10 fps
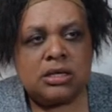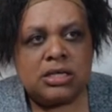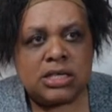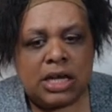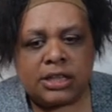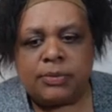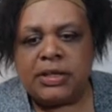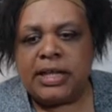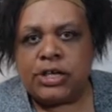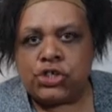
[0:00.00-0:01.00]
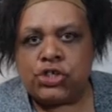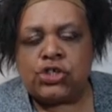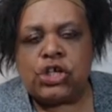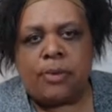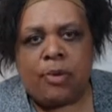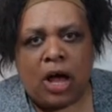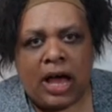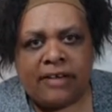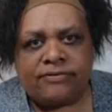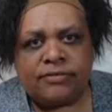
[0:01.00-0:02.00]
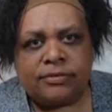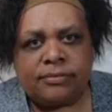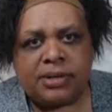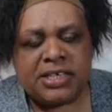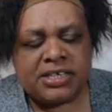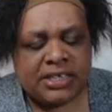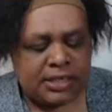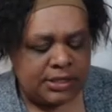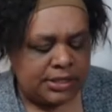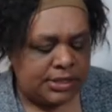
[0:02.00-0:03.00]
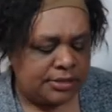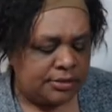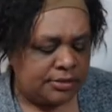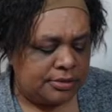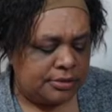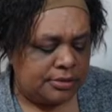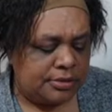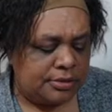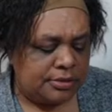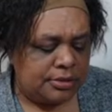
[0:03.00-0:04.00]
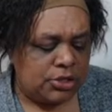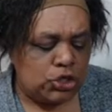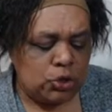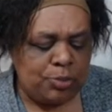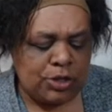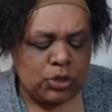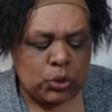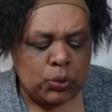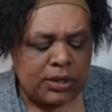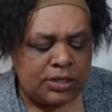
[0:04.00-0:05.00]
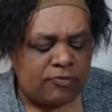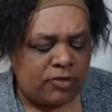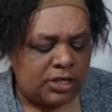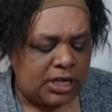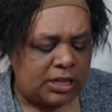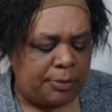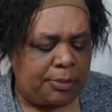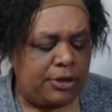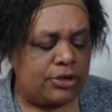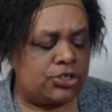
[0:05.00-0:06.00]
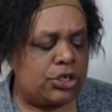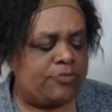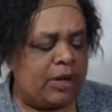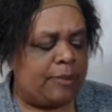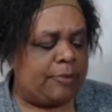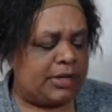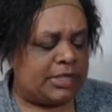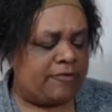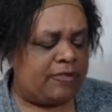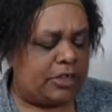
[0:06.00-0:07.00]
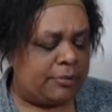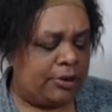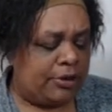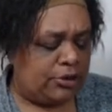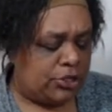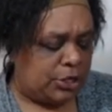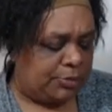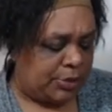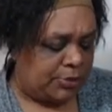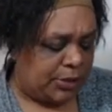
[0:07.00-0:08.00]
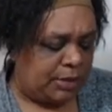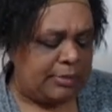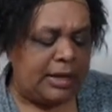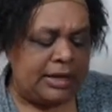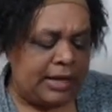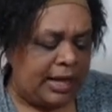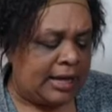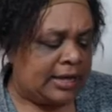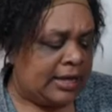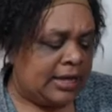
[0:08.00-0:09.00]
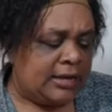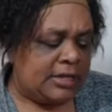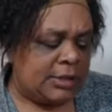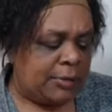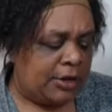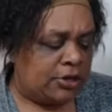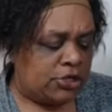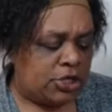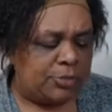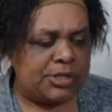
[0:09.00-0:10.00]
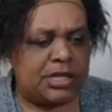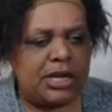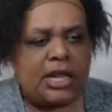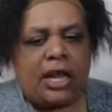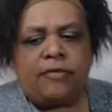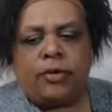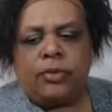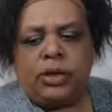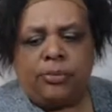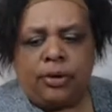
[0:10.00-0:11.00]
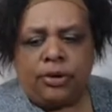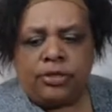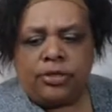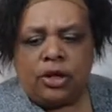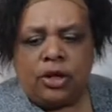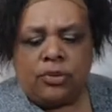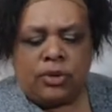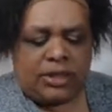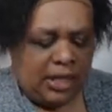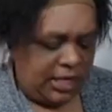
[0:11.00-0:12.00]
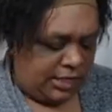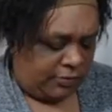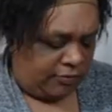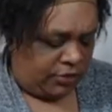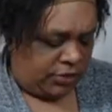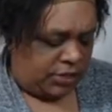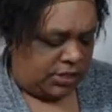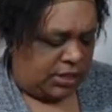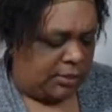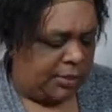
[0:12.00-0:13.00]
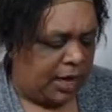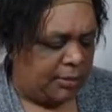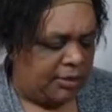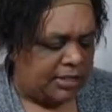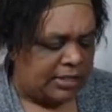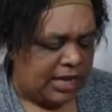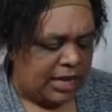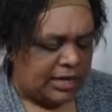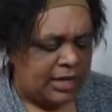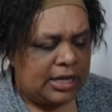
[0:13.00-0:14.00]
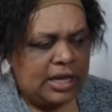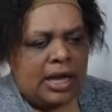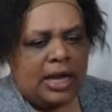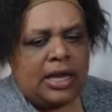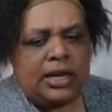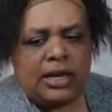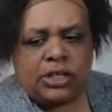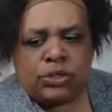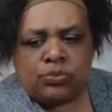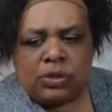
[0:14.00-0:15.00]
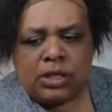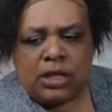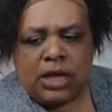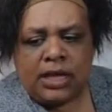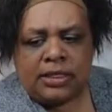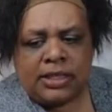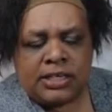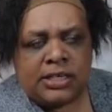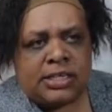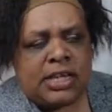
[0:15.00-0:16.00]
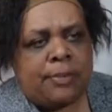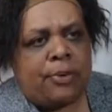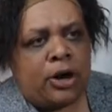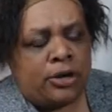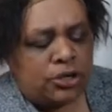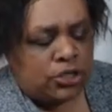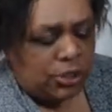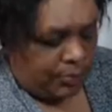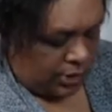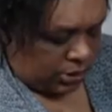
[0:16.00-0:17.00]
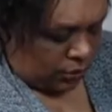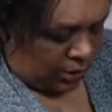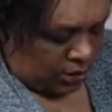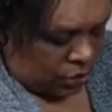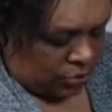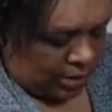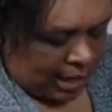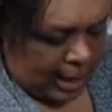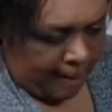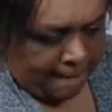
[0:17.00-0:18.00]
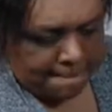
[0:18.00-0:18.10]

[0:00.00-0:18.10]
to cut the relationship off, Pisceans. Don't be so quick to, for to cut the partnership off because I feel the partnership is really meant, yeah. This partnership is going to have a rebirth with the Ace of Crystals at the bottom of the deck. And it's really, it, this is a partnership that's going to be